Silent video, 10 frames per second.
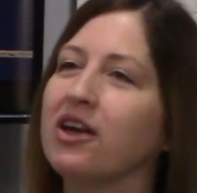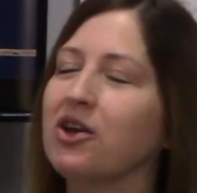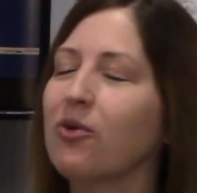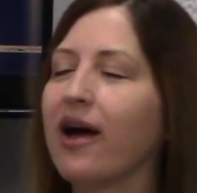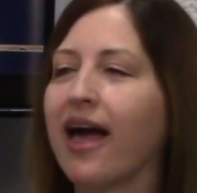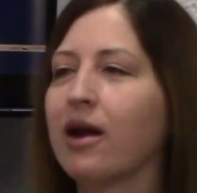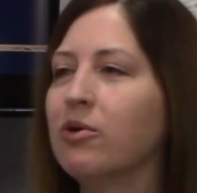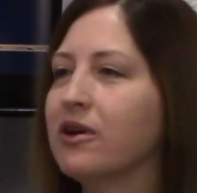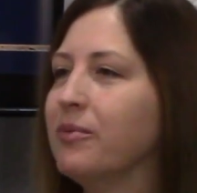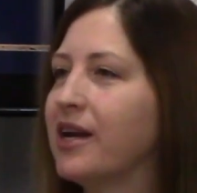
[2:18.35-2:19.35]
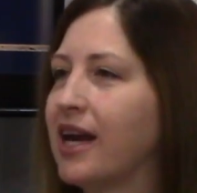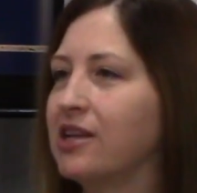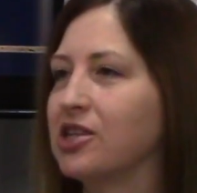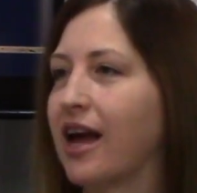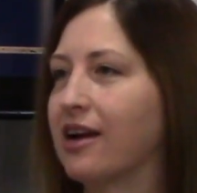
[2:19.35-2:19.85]
you know what? Animal
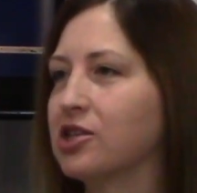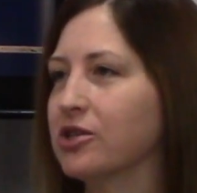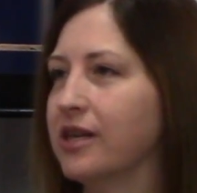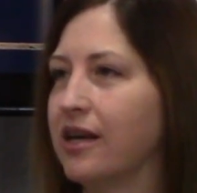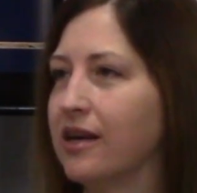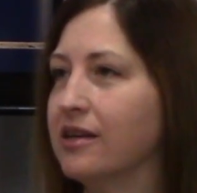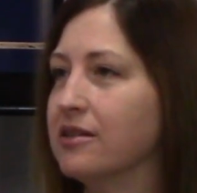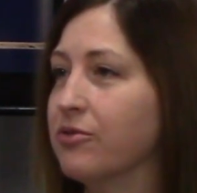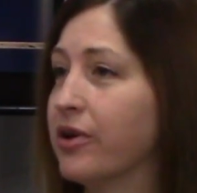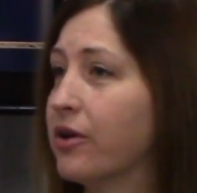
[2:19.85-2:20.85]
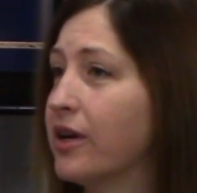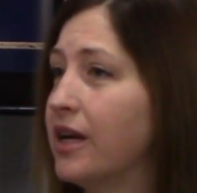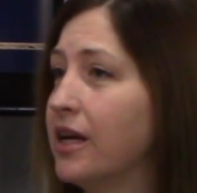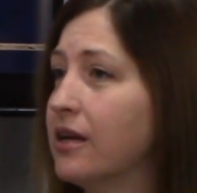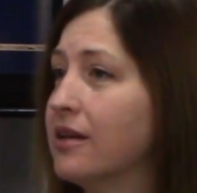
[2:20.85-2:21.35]
communication actually is
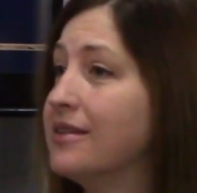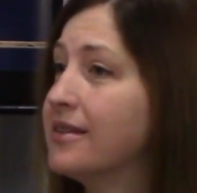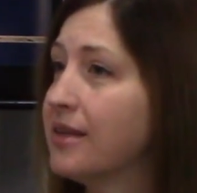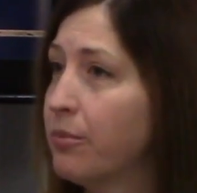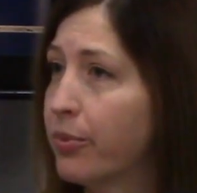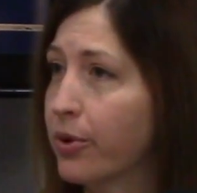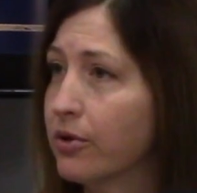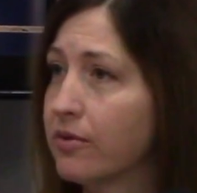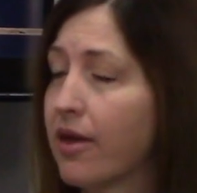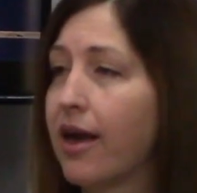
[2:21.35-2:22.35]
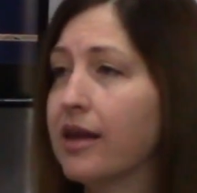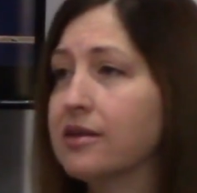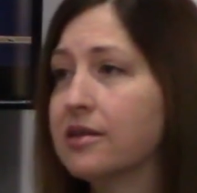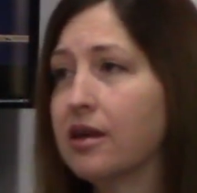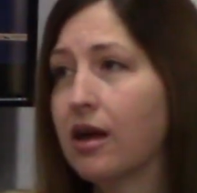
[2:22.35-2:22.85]
very simple.
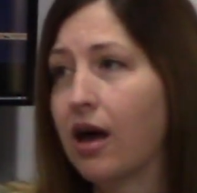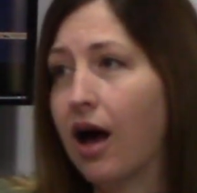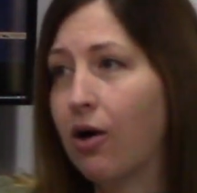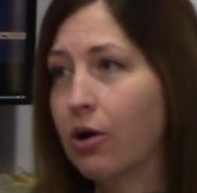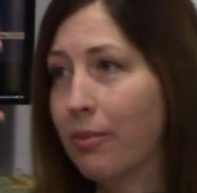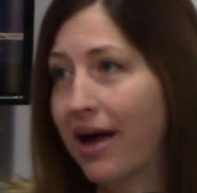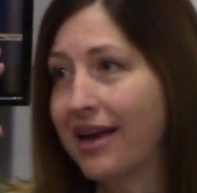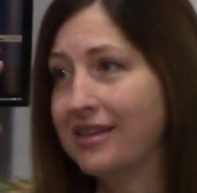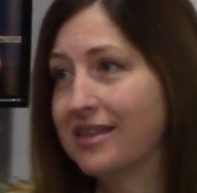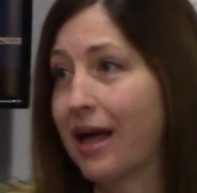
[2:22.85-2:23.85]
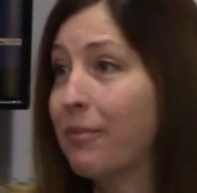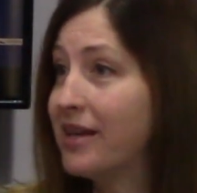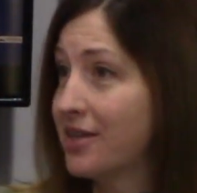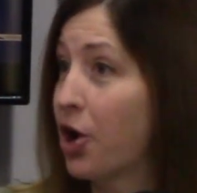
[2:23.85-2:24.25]
It's our minds that makes it